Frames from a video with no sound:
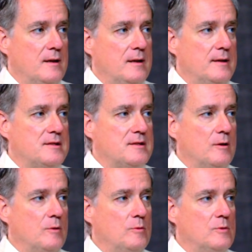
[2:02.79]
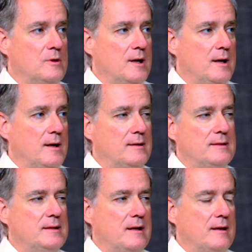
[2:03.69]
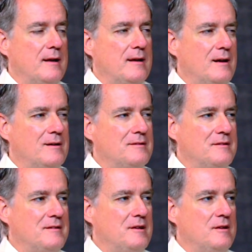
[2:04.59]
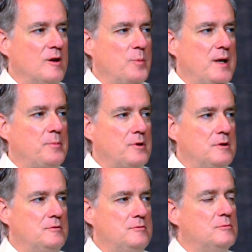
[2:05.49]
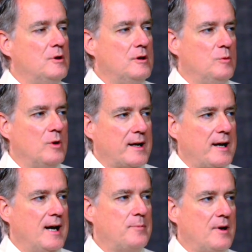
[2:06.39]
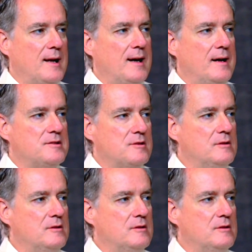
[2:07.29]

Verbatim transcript: And so, uh, uh do you know people who who want to capitalize?